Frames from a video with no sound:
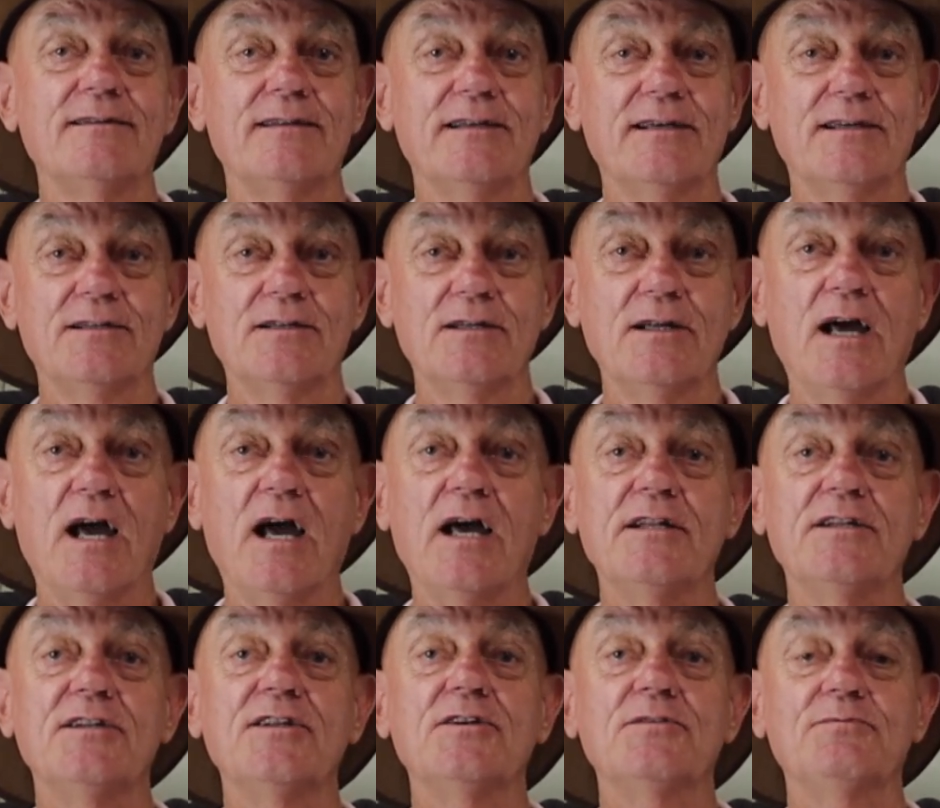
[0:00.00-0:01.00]
Yeah,
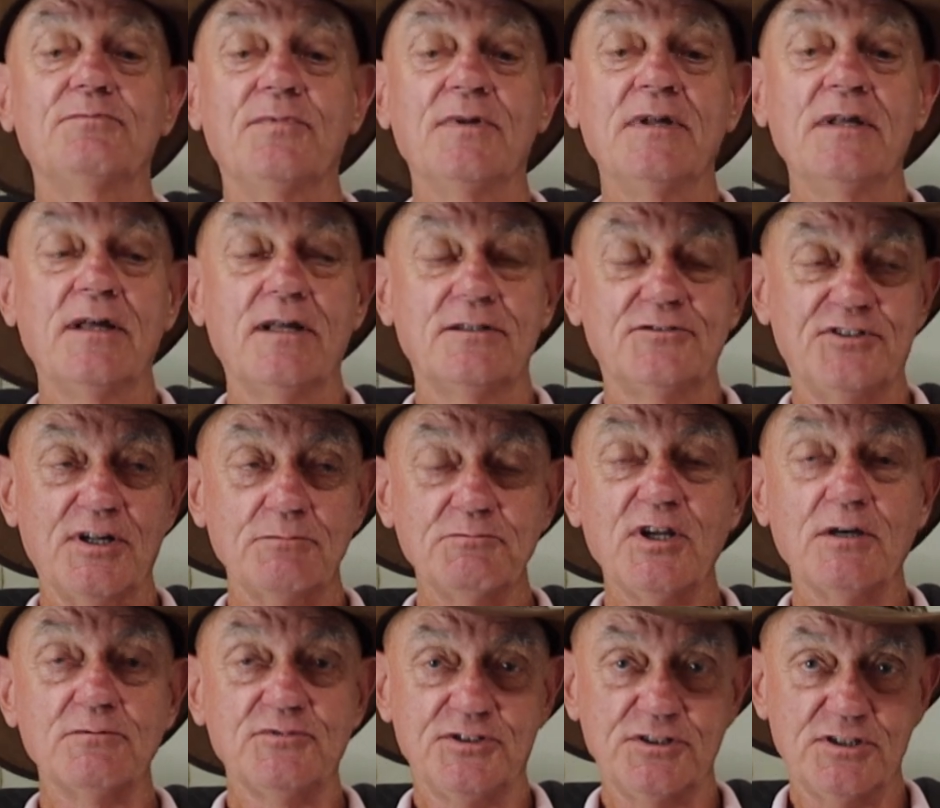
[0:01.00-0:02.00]
and
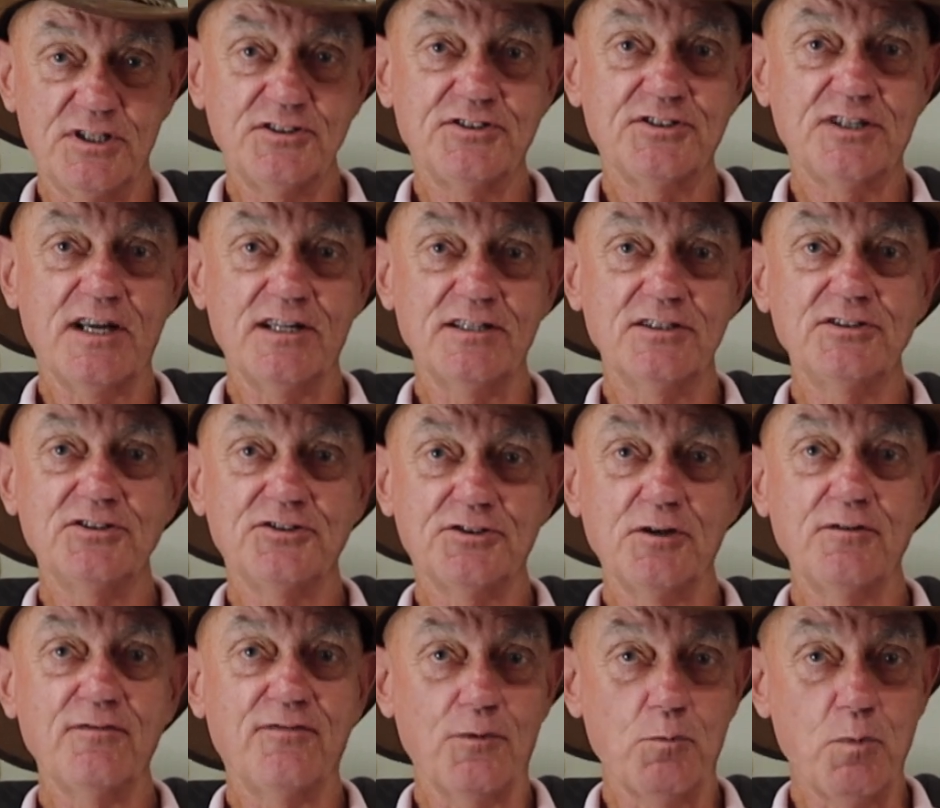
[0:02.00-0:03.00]
sometimes the discount is
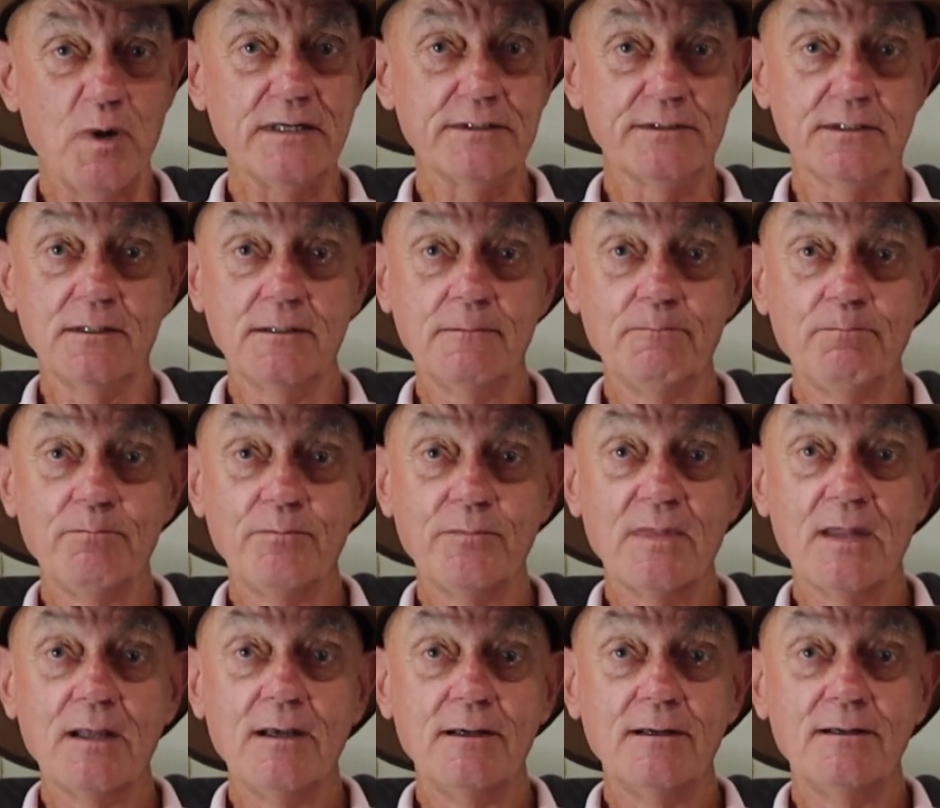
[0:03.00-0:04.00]
2 for 1.
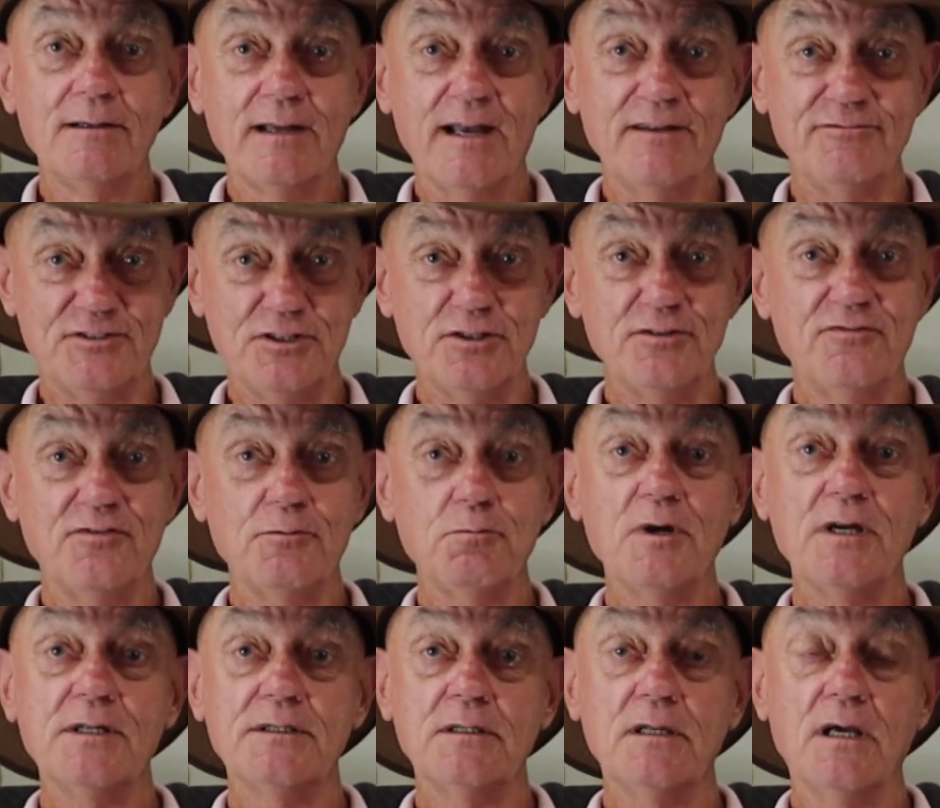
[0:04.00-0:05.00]
They have 2 for
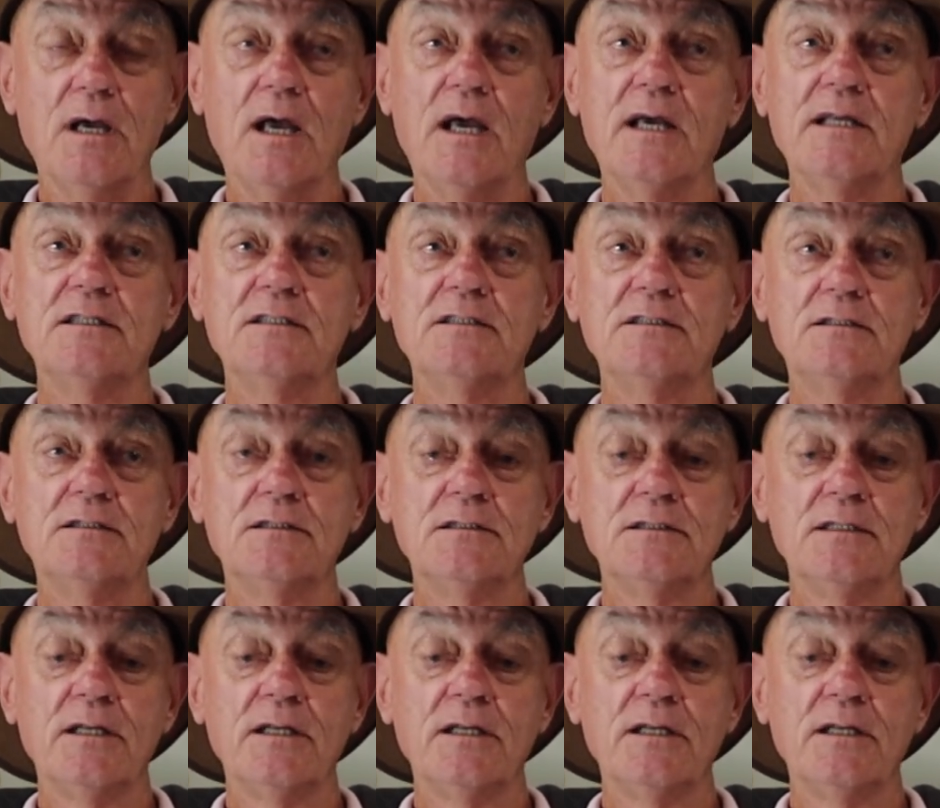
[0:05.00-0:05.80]
1, and